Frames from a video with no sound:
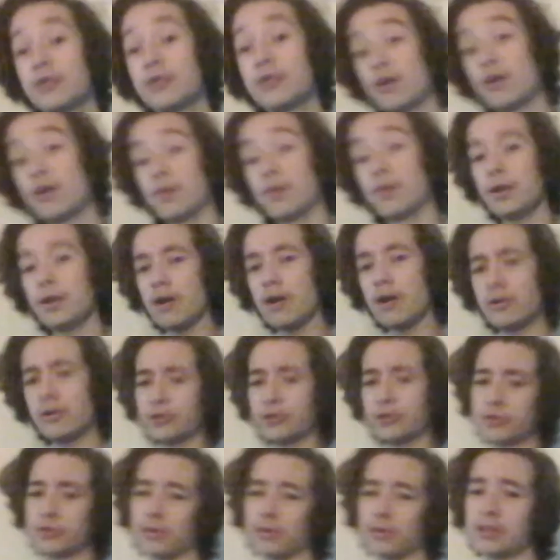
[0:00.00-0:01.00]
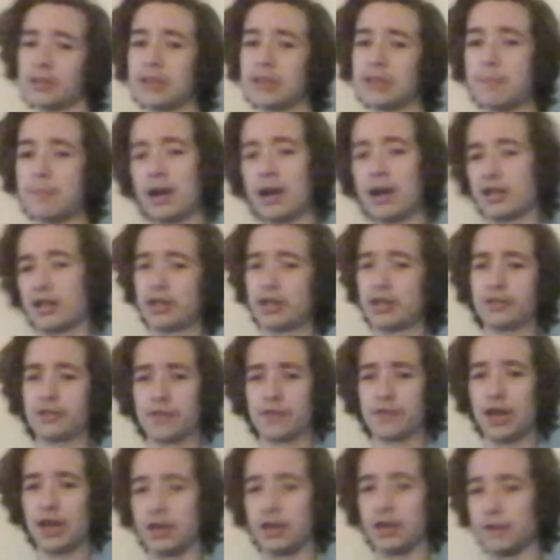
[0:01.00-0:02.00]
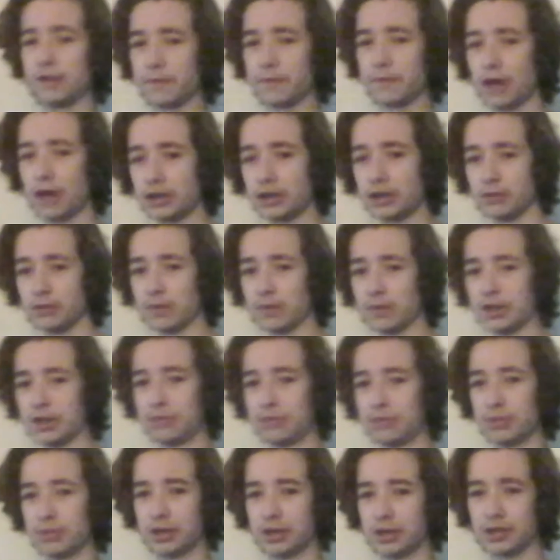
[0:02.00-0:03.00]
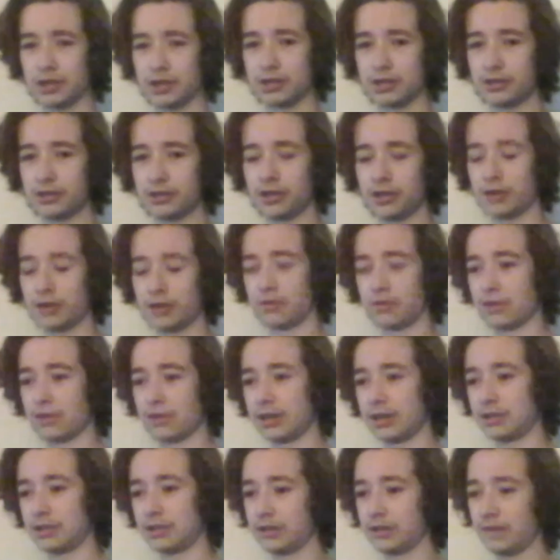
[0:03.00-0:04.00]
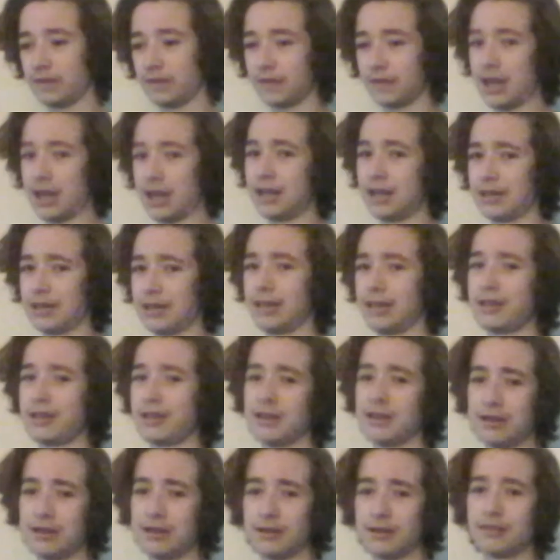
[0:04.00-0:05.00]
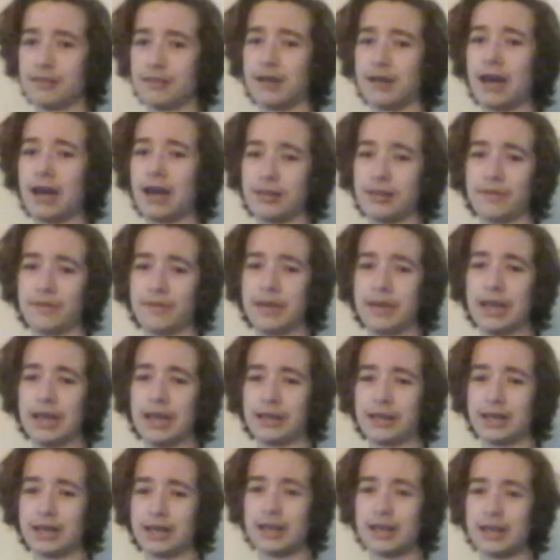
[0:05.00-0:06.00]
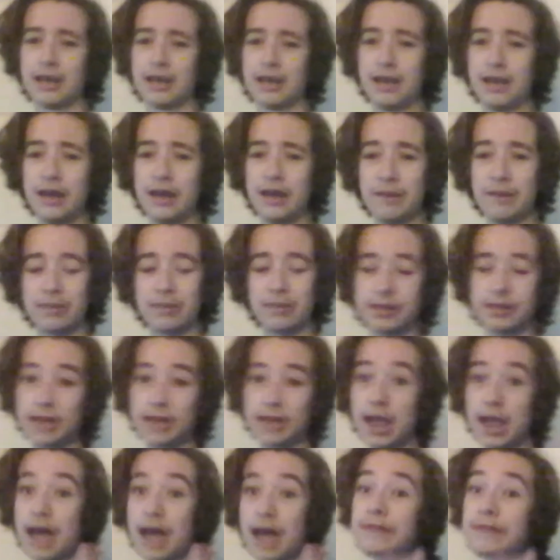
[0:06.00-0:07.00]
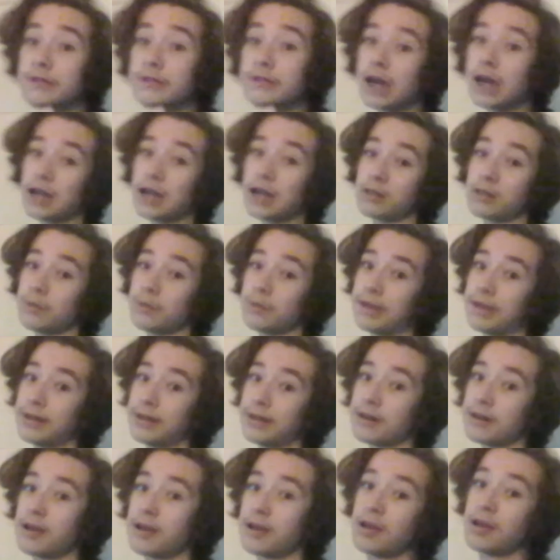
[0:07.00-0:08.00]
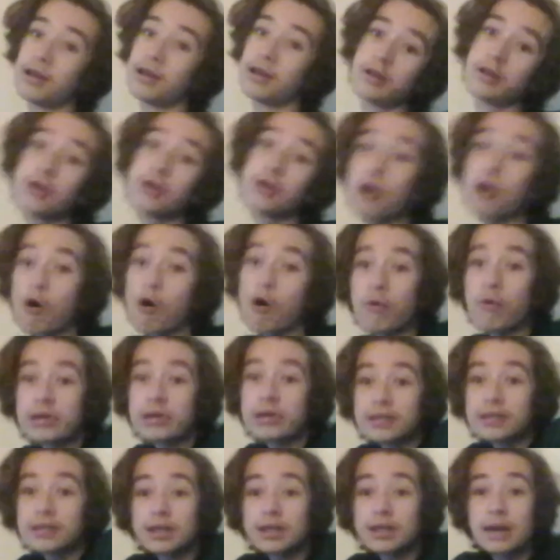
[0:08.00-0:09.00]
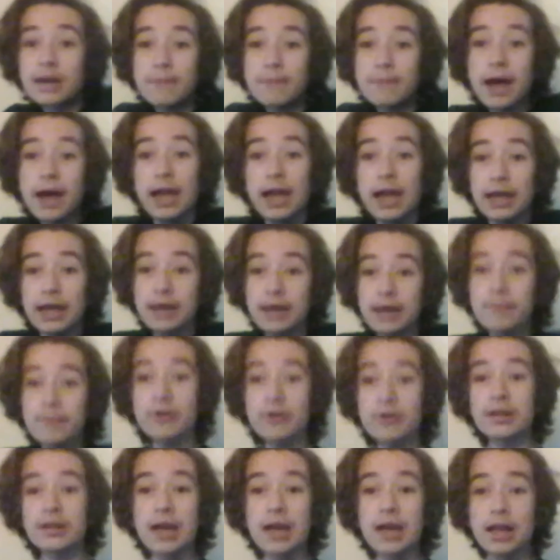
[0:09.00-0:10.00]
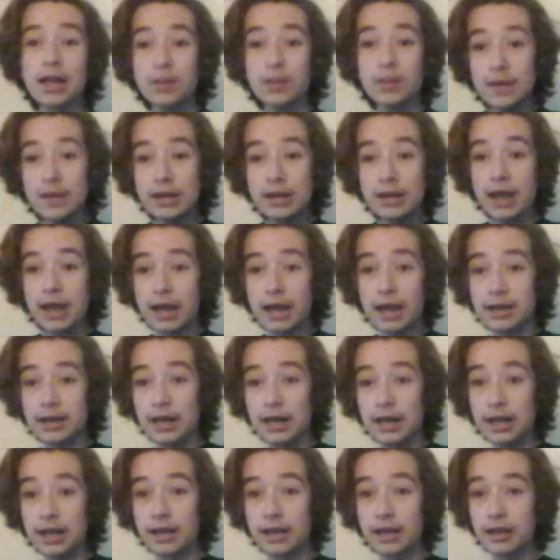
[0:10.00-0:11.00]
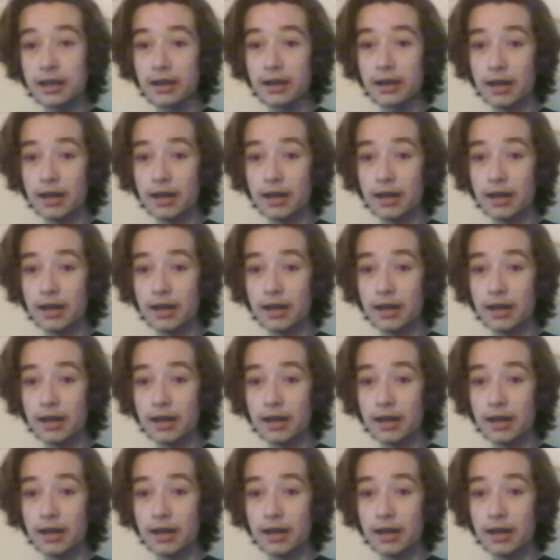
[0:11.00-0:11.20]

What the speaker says: So, you know how stores, they buy lots of candy for Halloween because, you know, kids love candy. I love candy. But a day after Halloween, no one's going to buy any more of the Halloween candy.